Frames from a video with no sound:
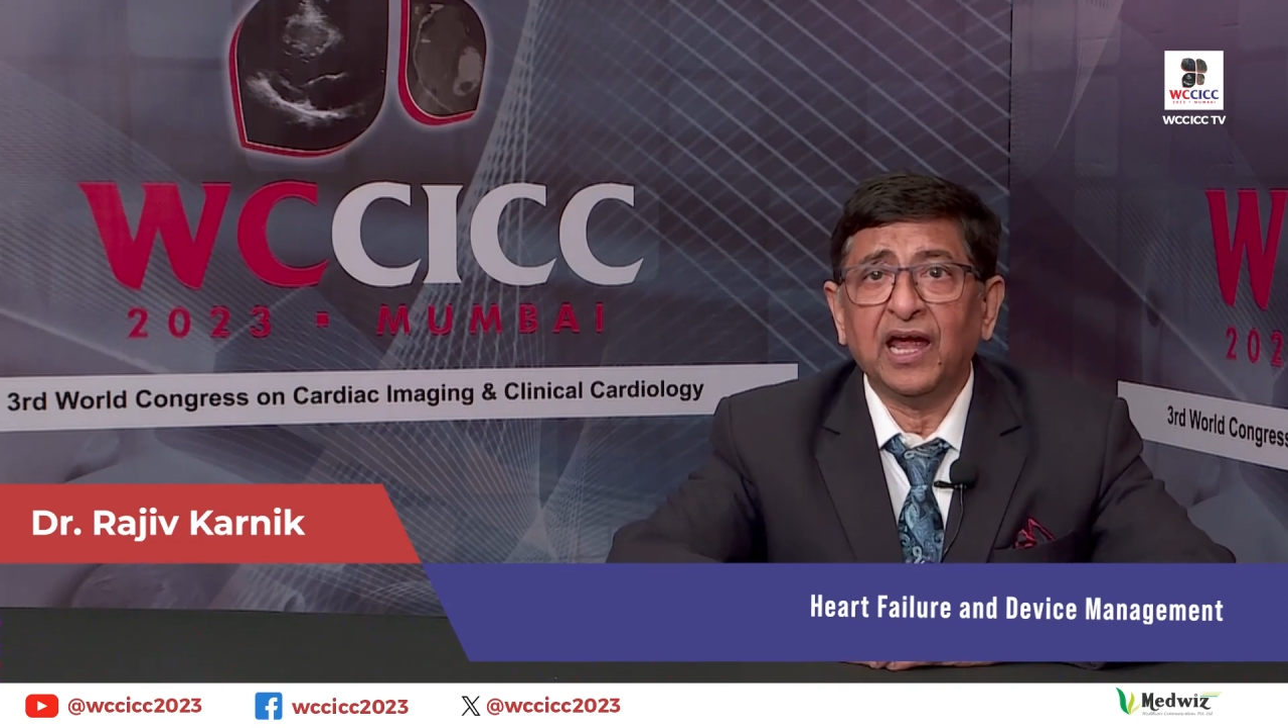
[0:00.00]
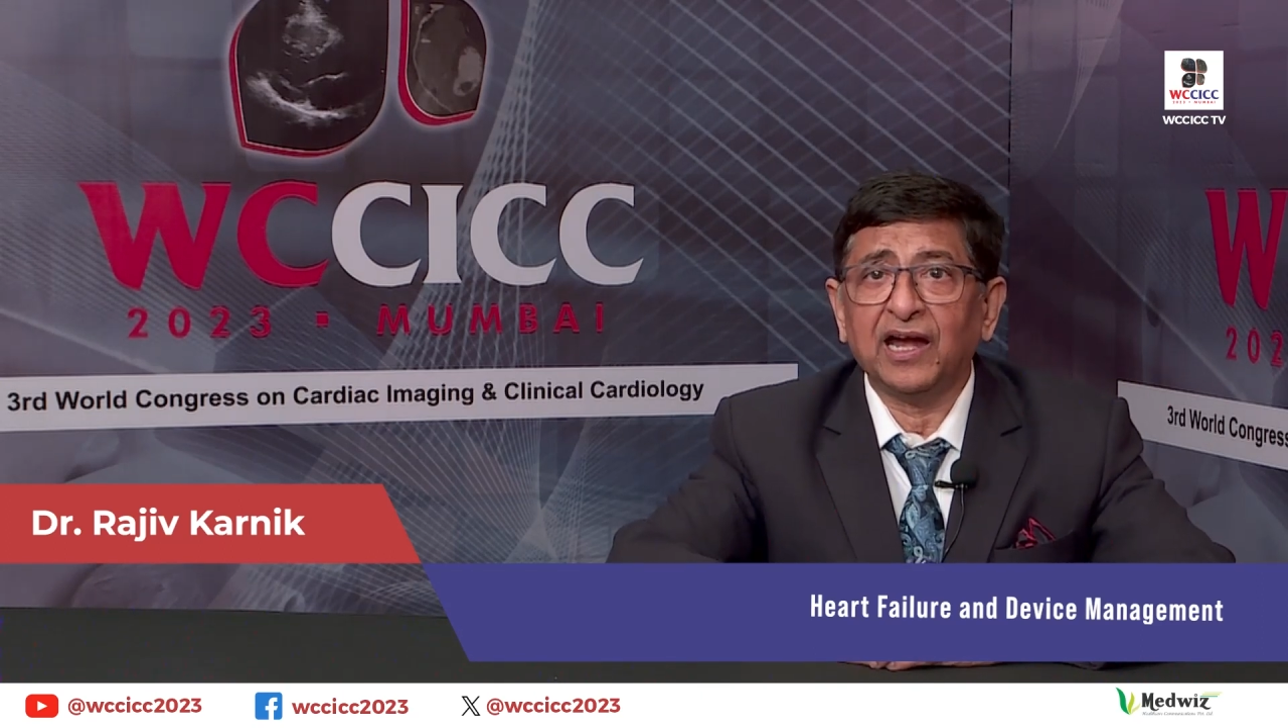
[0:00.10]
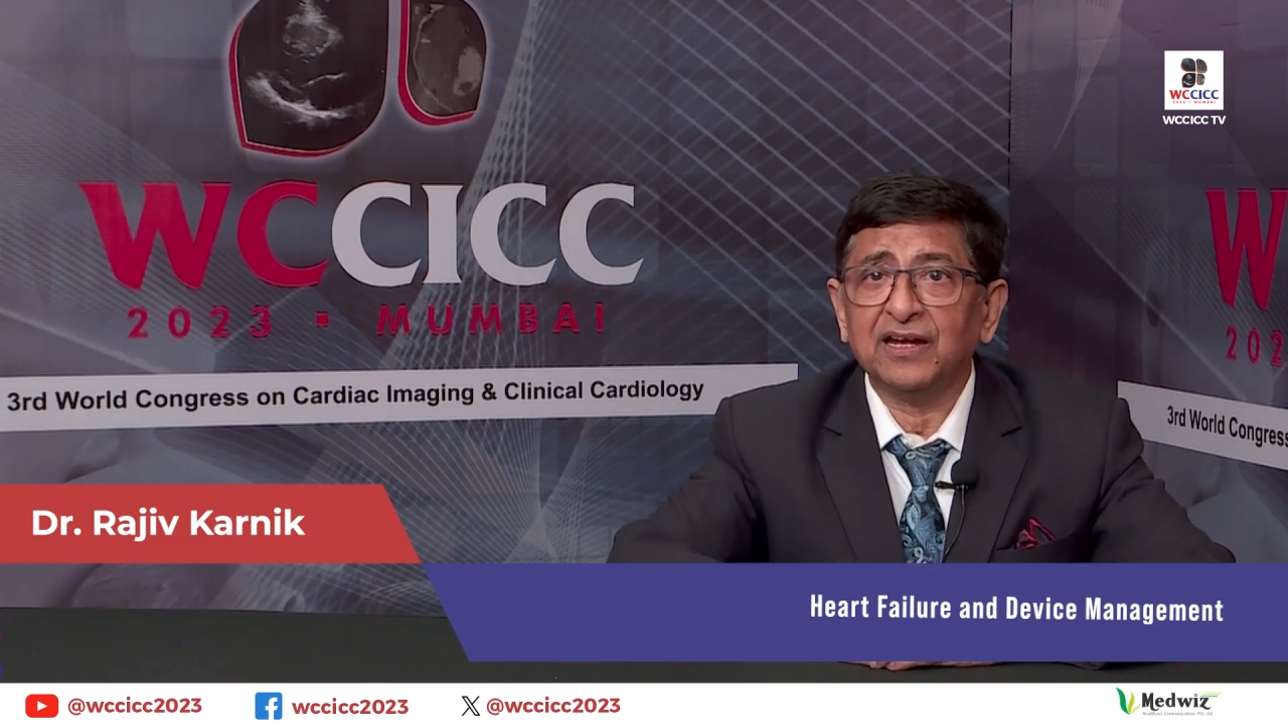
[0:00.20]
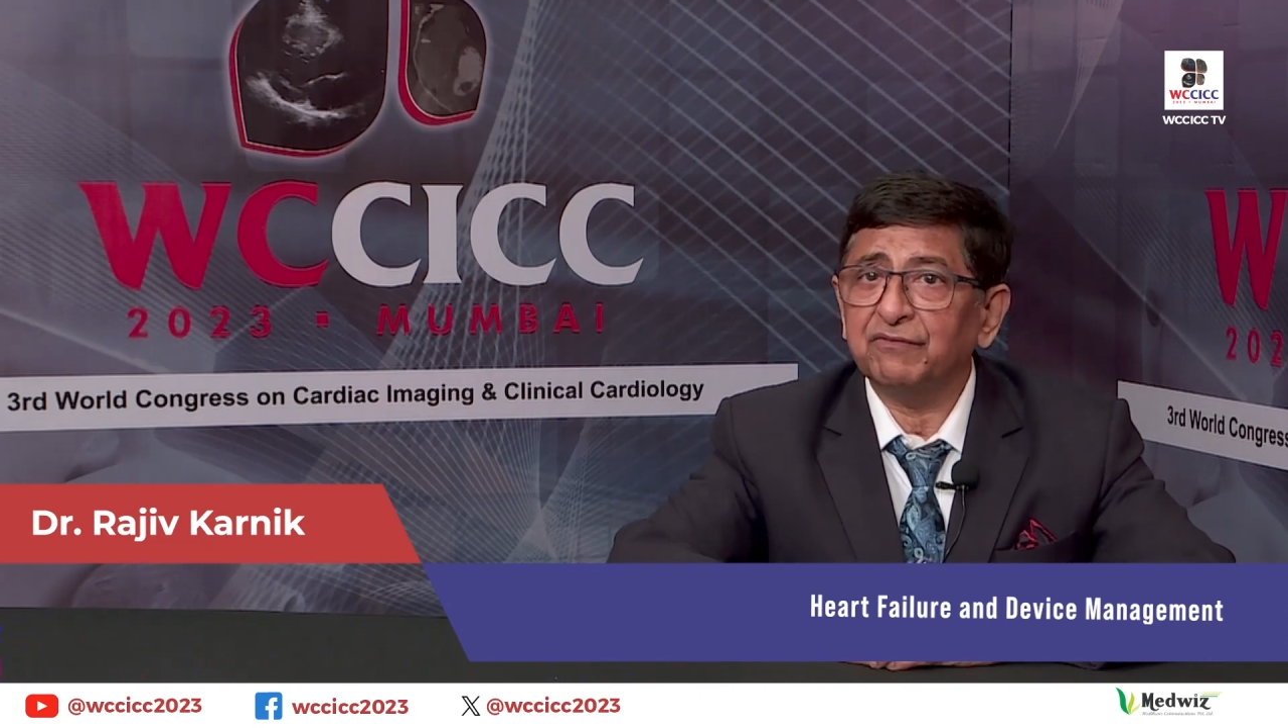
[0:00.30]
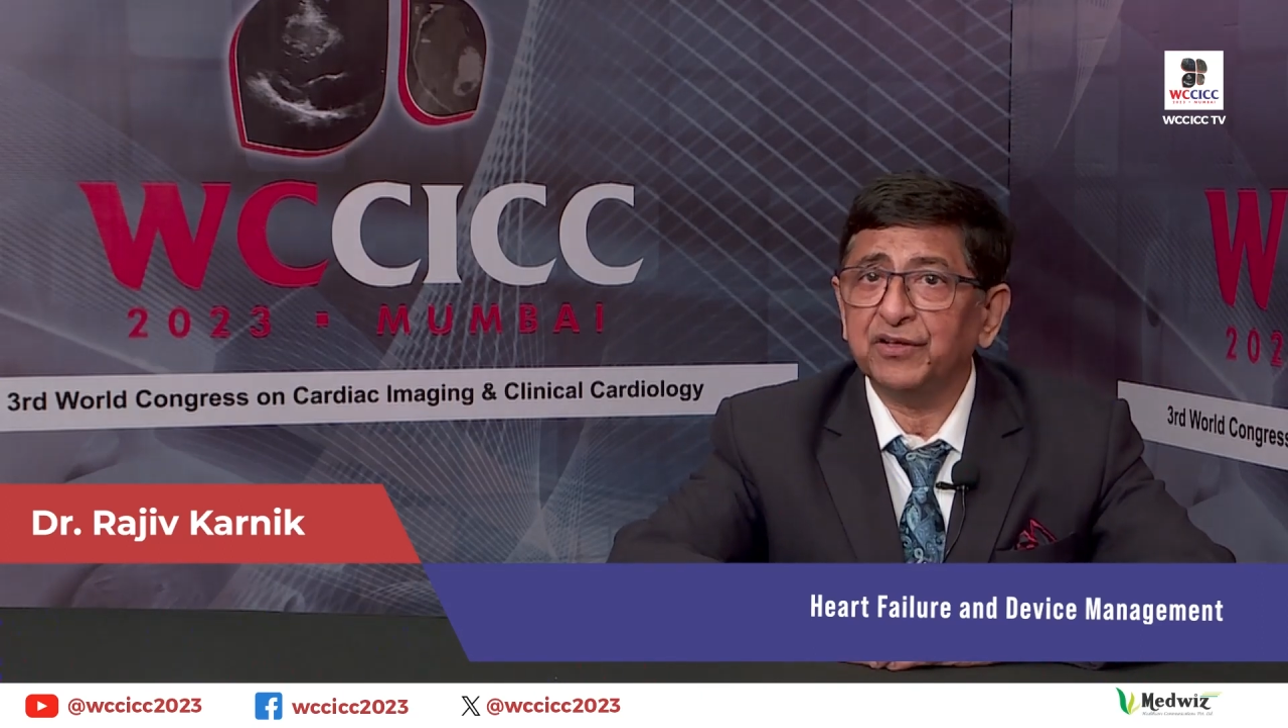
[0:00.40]

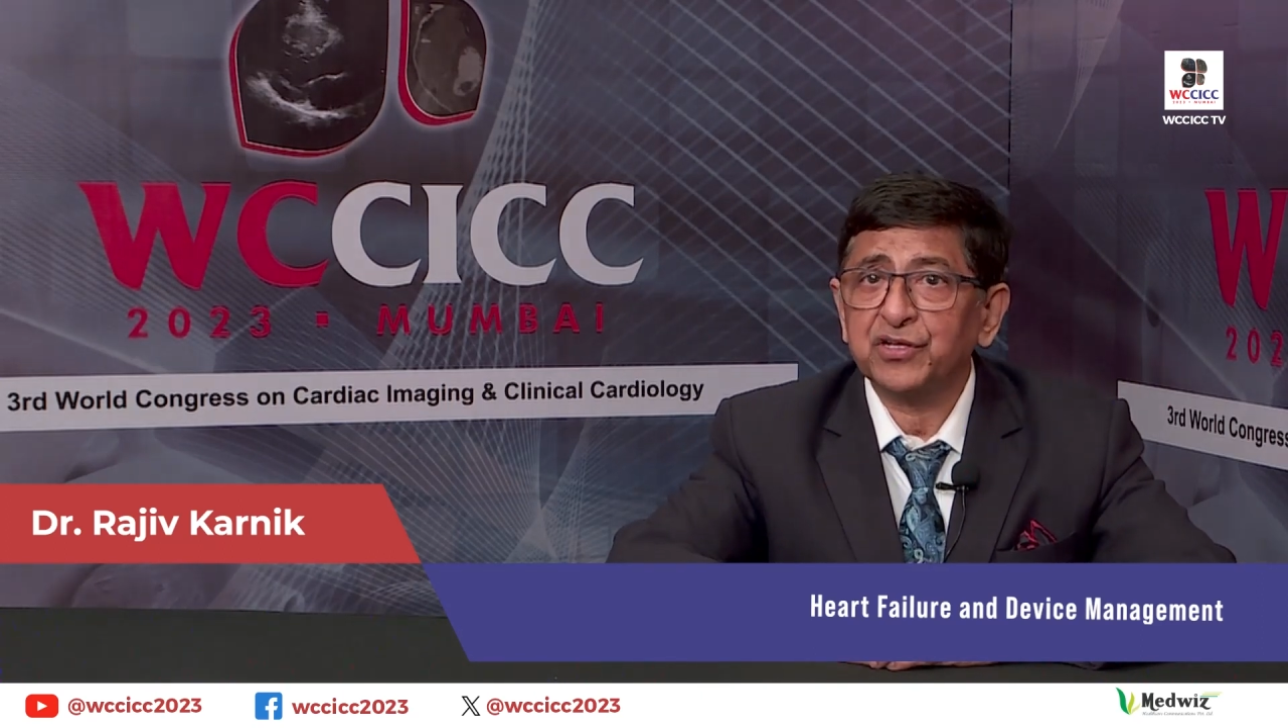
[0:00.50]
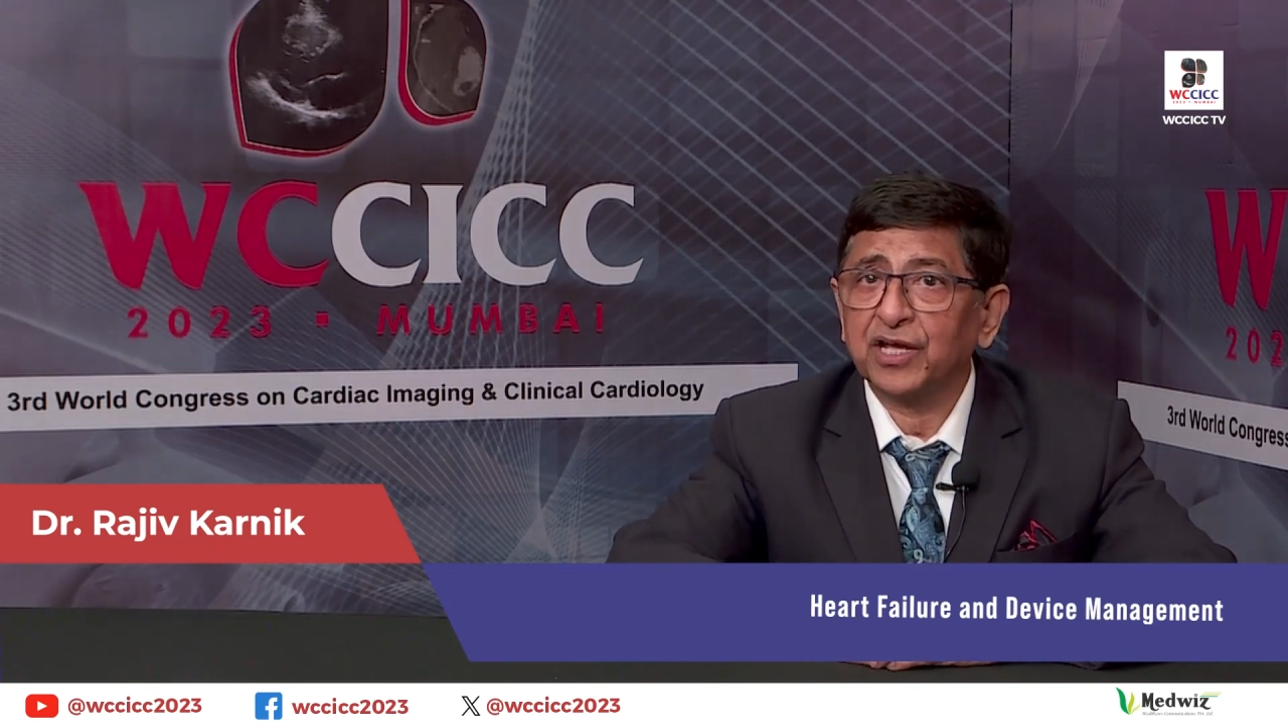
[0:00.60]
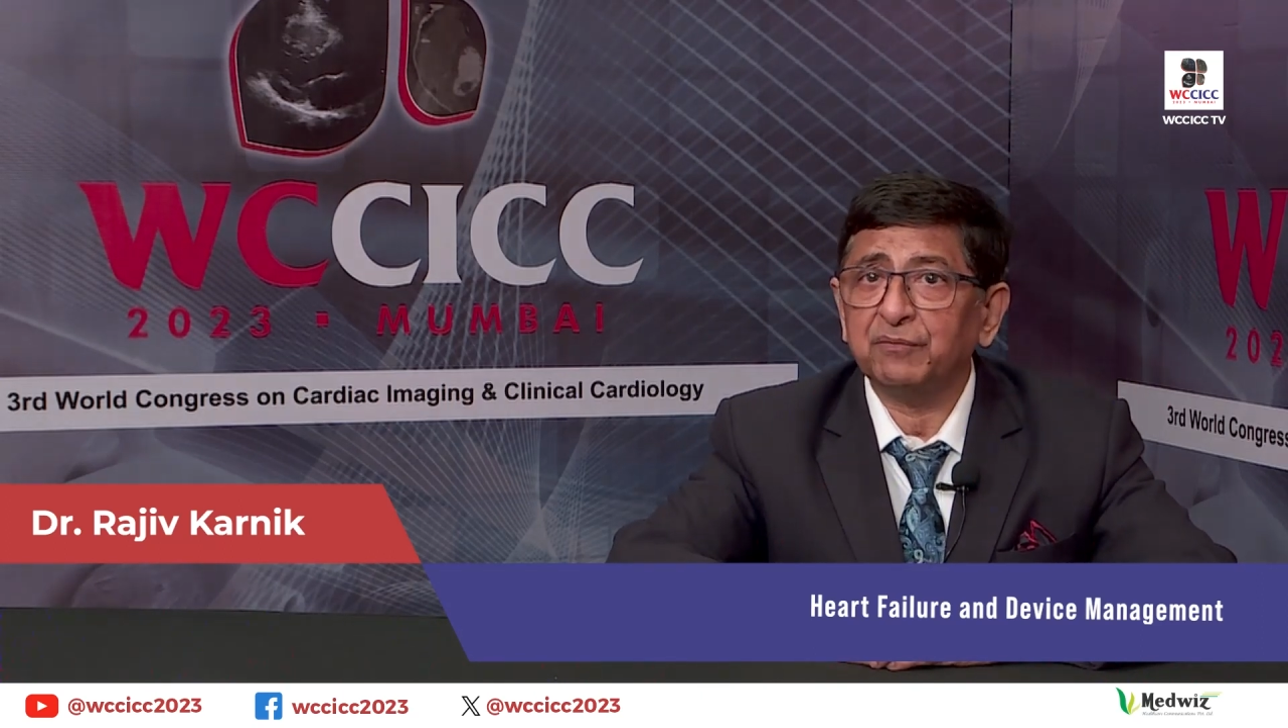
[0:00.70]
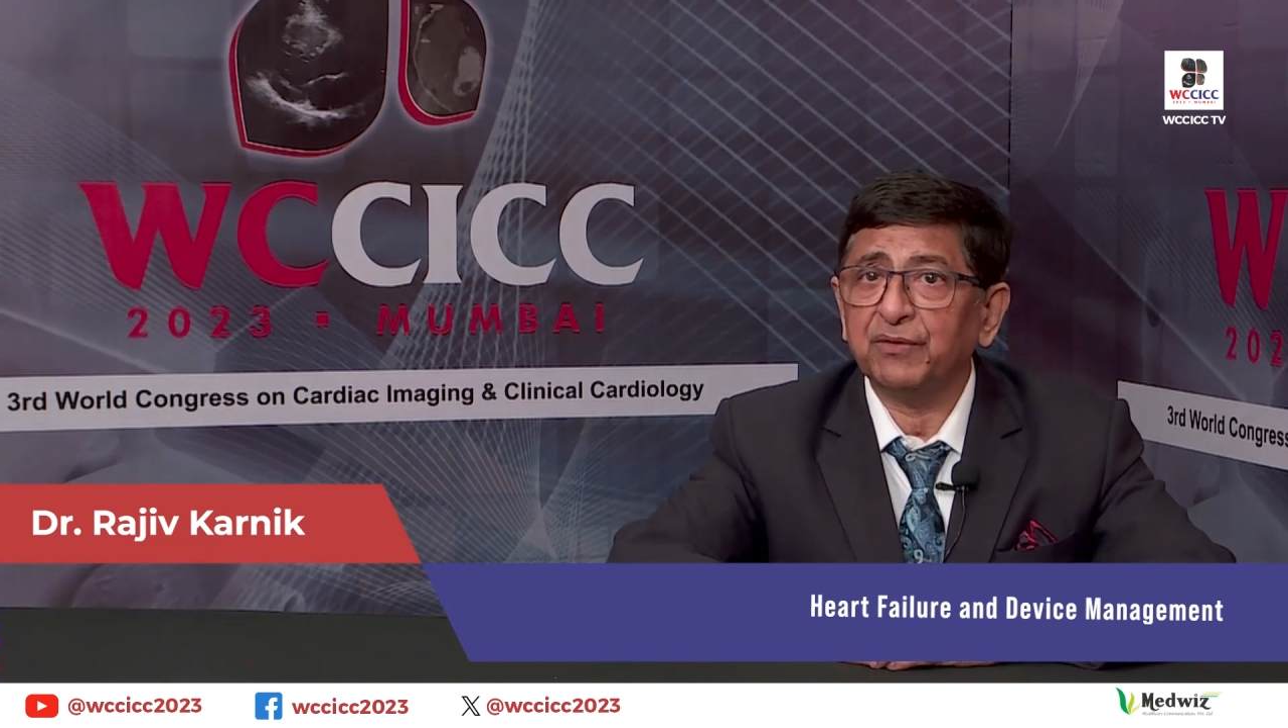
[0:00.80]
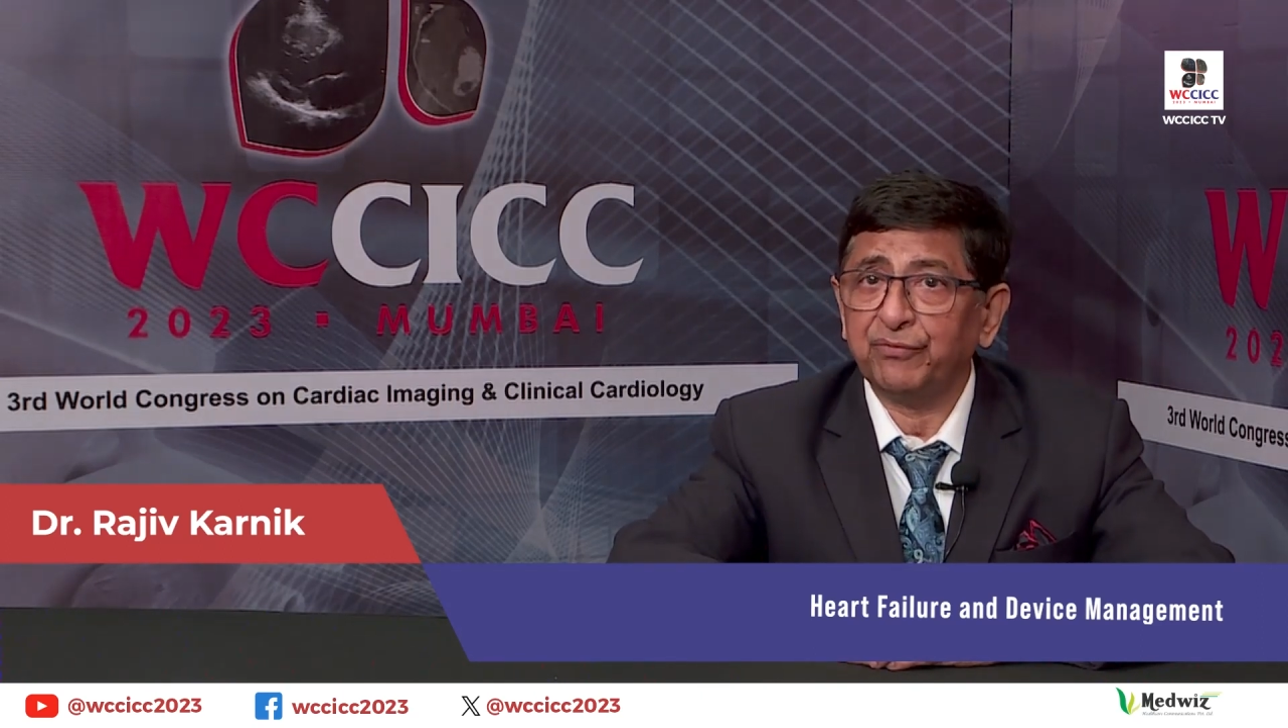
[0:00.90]
and which can be